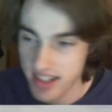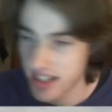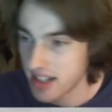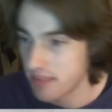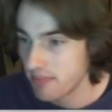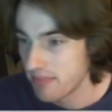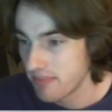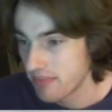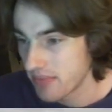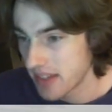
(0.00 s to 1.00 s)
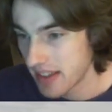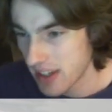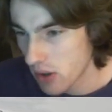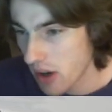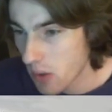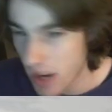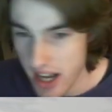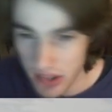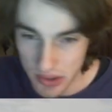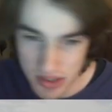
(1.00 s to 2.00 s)
Are they growing
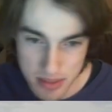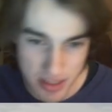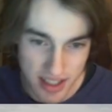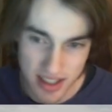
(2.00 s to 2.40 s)
wild or something?